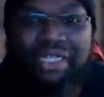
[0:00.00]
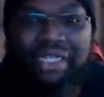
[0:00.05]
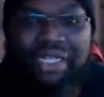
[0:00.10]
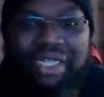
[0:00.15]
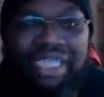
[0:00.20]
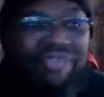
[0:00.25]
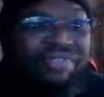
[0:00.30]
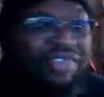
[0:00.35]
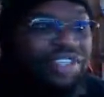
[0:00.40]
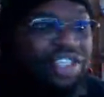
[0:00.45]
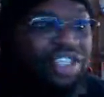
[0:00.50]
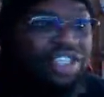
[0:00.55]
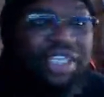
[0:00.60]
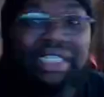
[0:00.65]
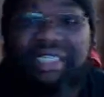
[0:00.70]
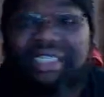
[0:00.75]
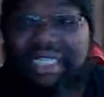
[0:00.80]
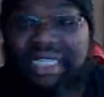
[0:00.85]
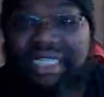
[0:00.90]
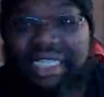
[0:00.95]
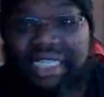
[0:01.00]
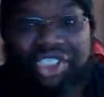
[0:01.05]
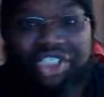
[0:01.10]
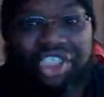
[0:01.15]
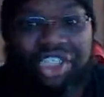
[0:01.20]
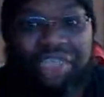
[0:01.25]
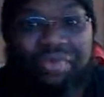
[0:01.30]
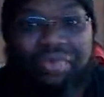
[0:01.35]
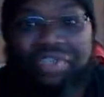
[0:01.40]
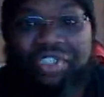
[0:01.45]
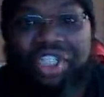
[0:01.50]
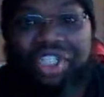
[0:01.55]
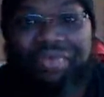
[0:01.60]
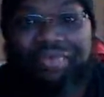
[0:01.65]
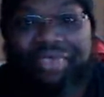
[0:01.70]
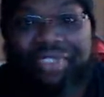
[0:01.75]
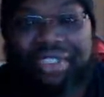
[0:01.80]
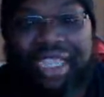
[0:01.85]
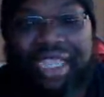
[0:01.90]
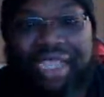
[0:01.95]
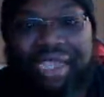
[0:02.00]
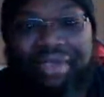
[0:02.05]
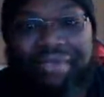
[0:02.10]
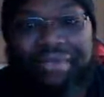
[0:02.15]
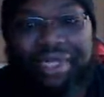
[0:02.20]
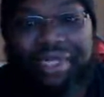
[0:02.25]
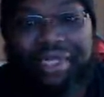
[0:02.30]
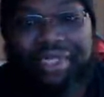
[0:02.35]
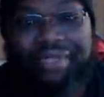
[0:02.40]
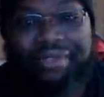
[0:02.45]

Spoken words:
even she said she was down with it.